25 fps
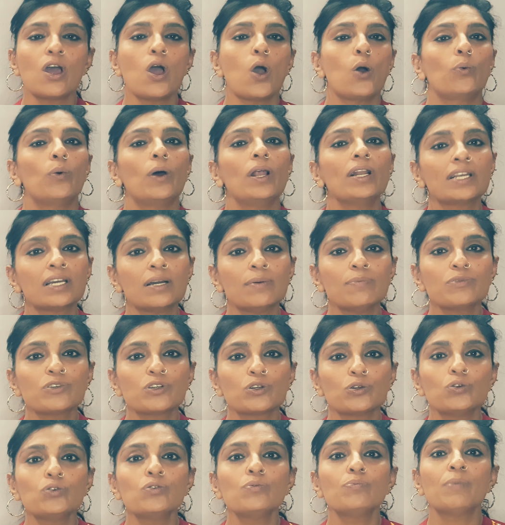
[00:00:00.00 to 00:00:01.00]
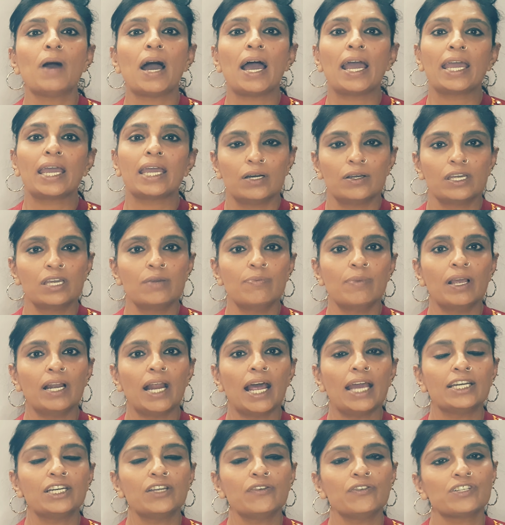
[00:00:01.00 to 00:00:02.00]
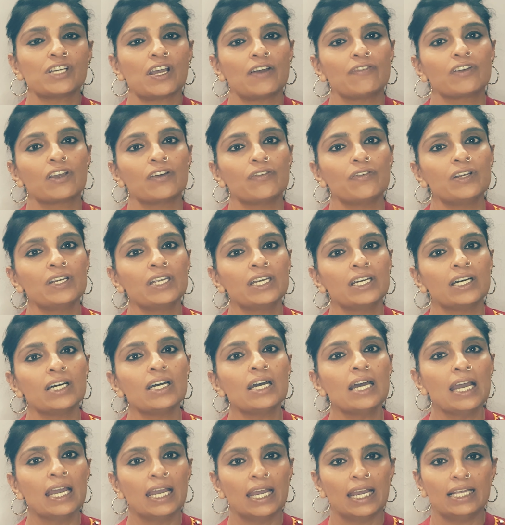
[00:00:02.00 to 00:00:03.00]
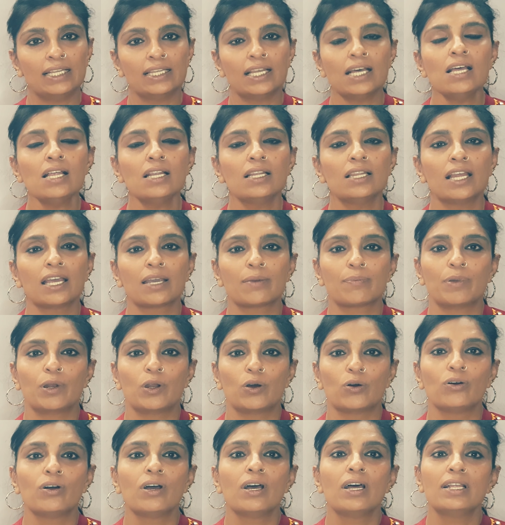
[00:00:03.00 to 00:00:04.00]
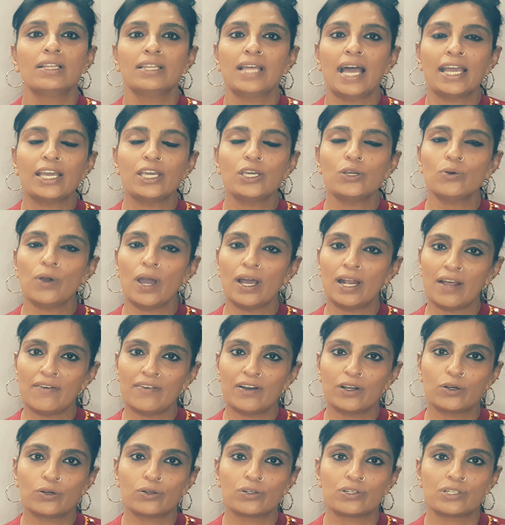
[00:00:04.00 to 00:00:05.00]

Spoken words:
welcome to my email ID, which I've given here in the link below. Thank you and have a good